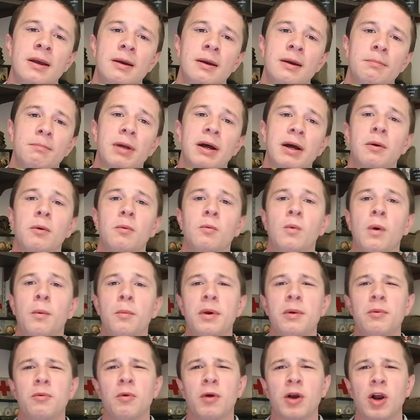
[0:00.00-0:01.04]
But when
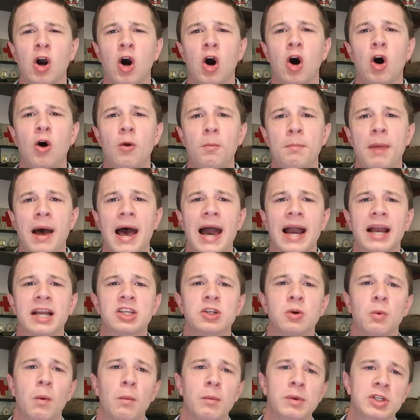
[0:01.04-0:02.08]
we recall back
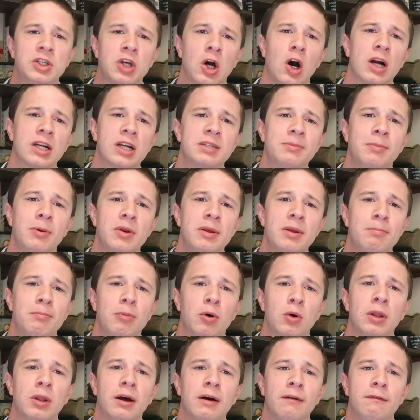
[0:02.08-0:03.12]
to what we talked about
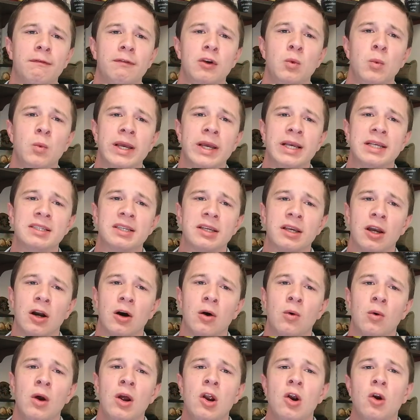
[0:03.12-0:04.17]
Ebola a few weeks ago,